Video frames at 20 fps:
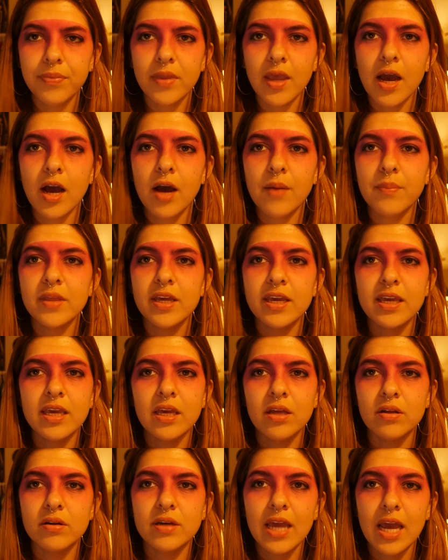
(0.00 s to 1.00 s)
The
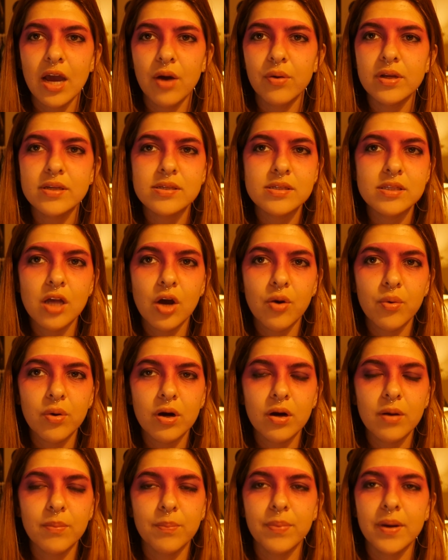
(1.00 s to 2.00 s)
kill count is
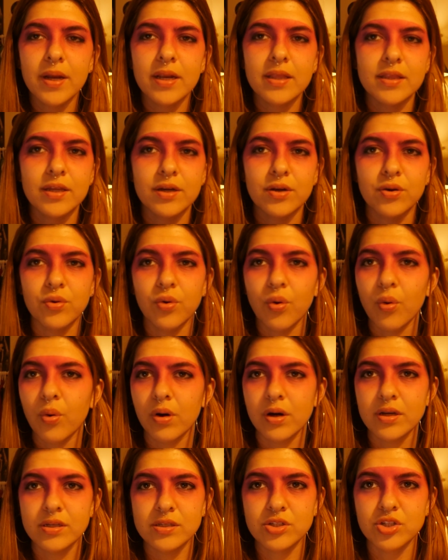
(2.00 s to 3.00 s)
lower, but the
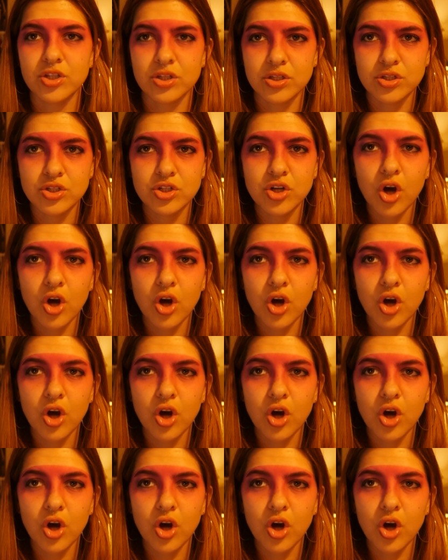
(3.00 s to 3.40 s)
gore is just